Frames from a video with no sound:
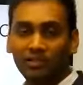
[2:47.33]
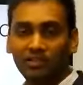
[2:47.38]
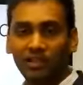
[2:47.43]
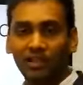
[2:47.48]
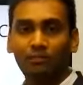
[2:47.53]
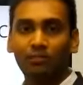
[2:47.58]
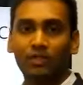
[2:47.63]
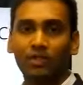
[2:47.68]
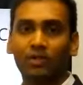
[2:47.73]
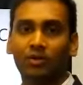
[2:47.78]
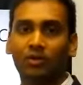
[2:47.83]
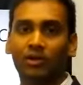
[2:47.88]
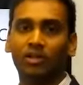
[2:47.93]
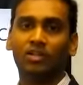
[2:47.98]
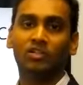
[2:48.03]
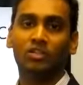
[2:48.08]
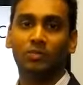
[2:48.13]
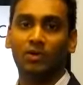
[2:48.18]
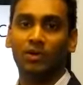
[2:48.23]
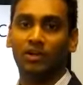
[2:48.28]
thing on a
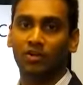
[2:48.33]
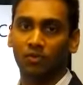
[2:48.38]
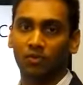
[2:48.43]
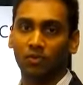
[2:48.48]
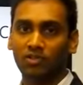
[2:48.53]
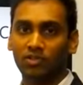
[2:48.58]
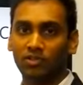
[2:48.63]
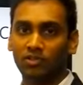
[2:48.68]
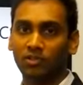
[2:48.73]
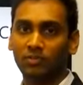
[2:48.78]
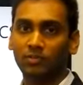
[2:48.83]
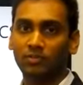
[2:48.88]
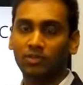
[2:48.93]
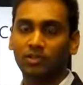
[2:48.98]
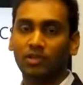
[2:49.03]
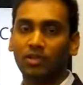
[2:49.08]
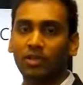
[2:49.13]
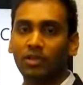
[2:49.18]
distributed control systems.